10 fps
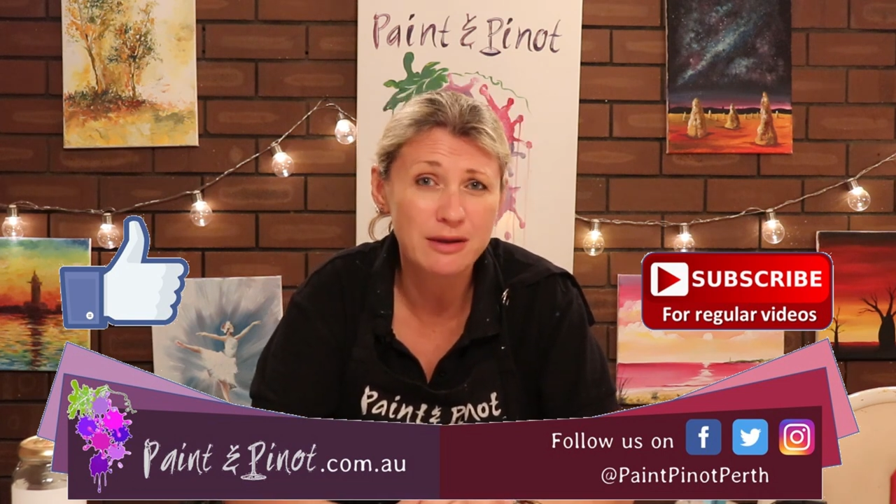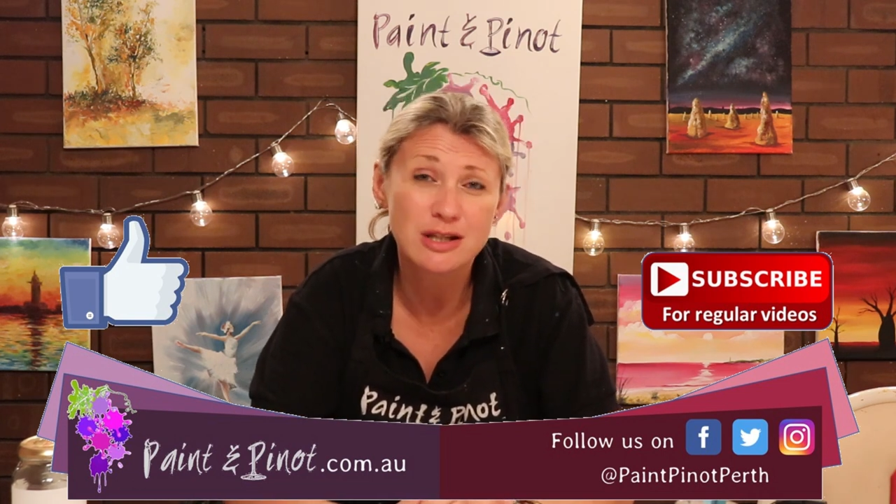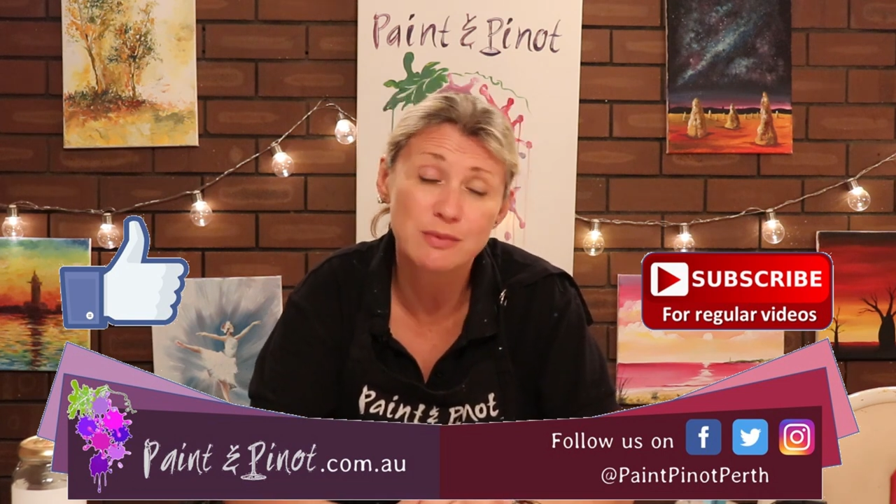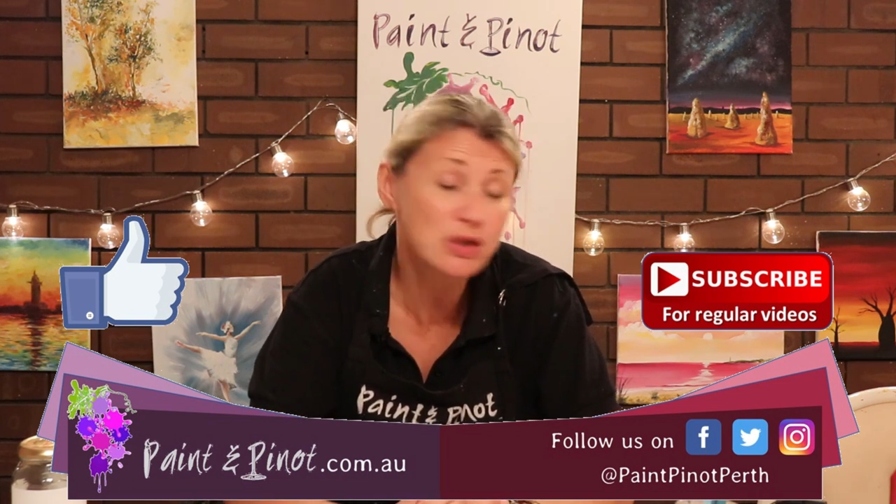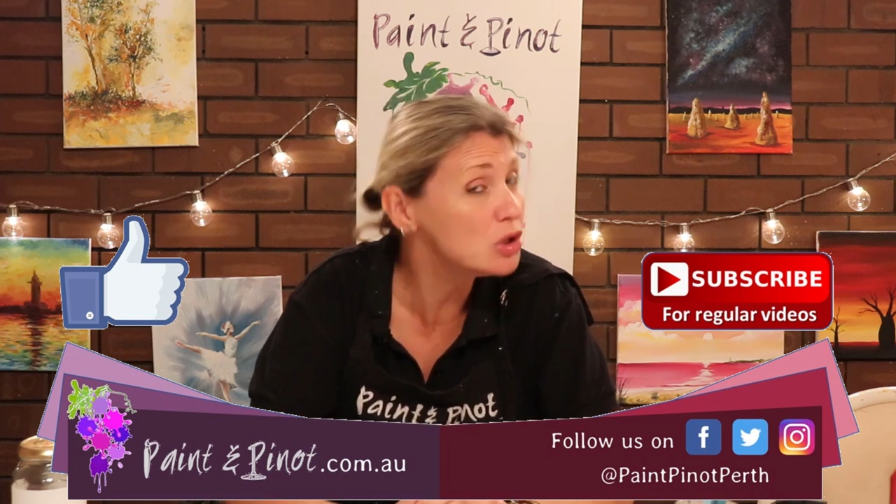
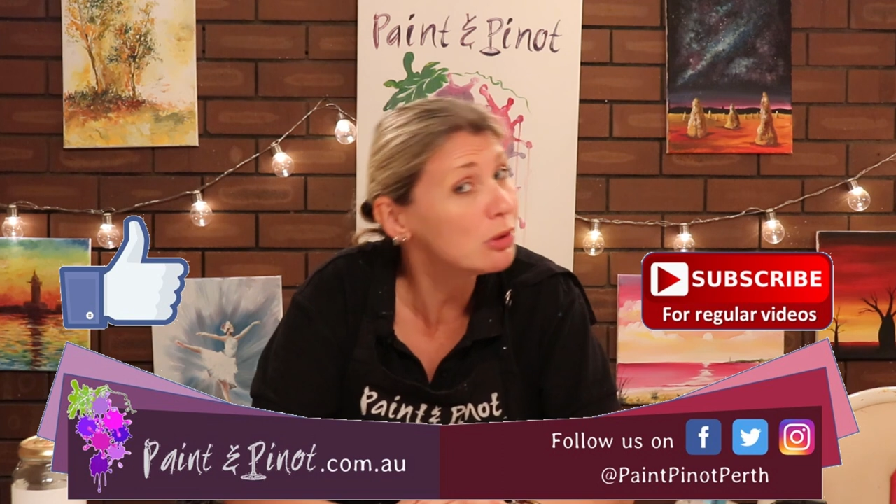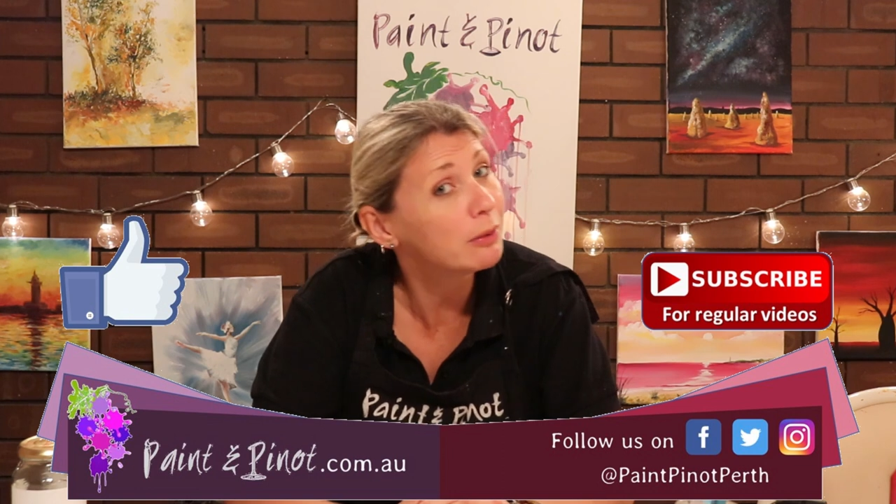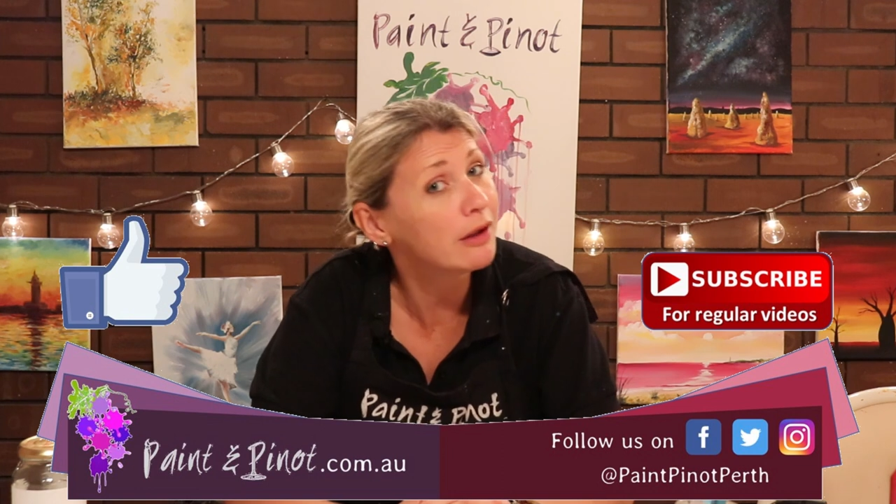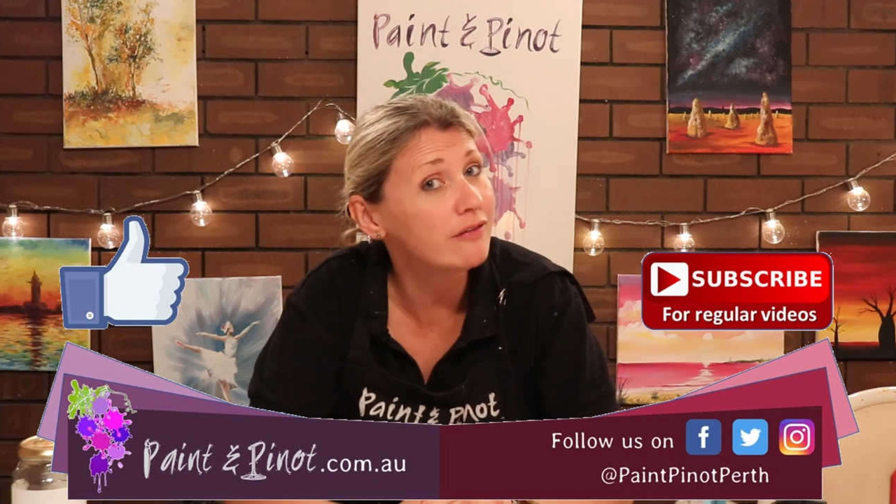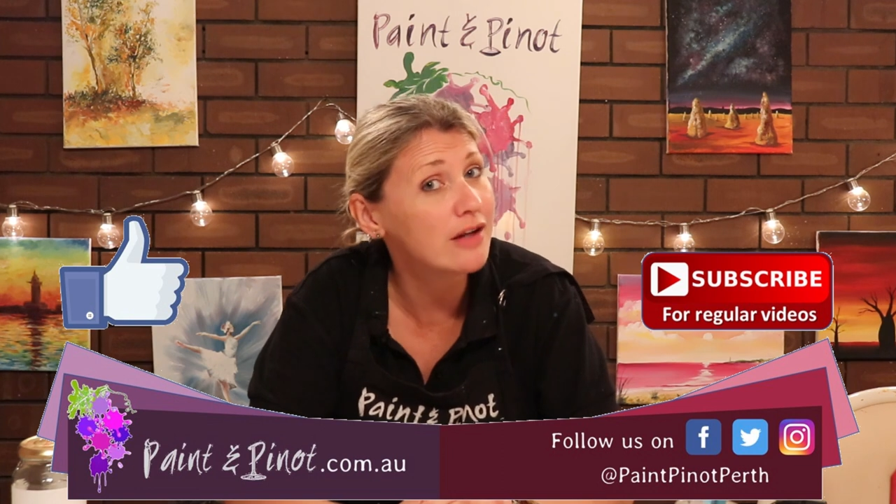because we do
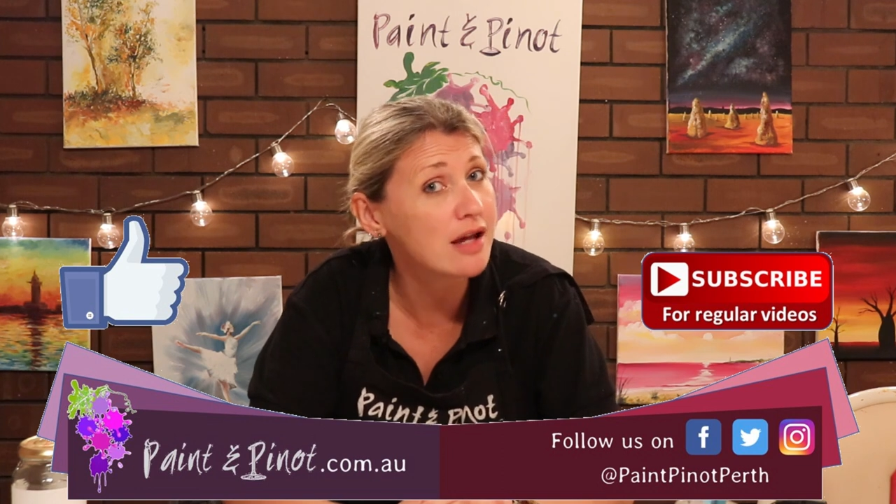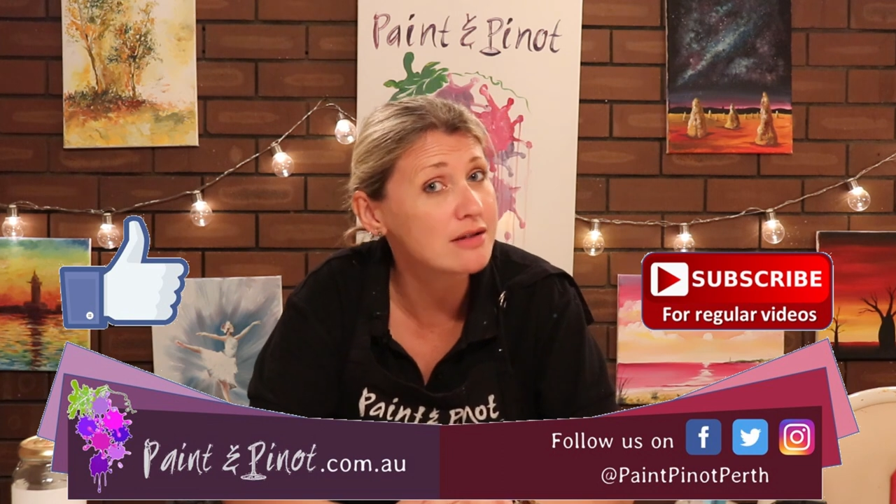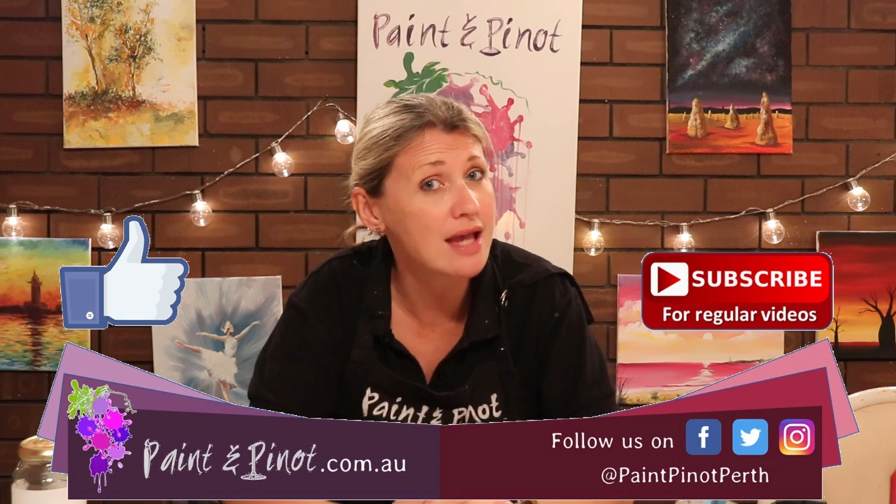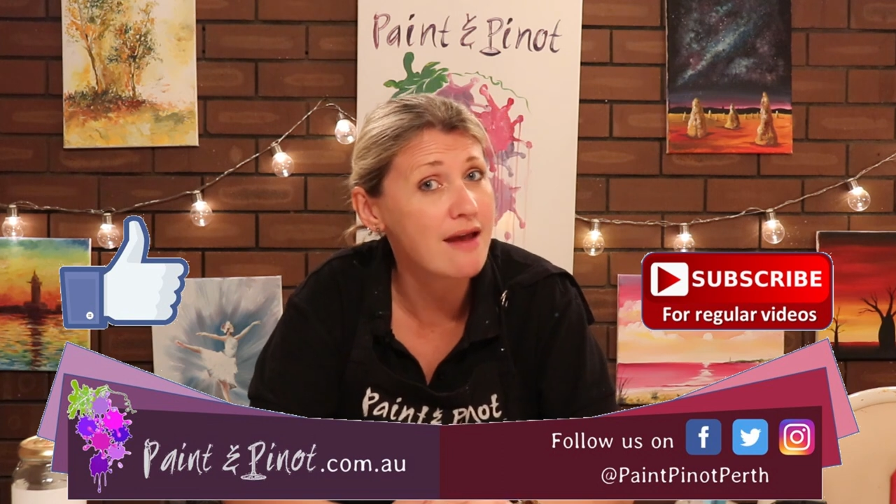upload videos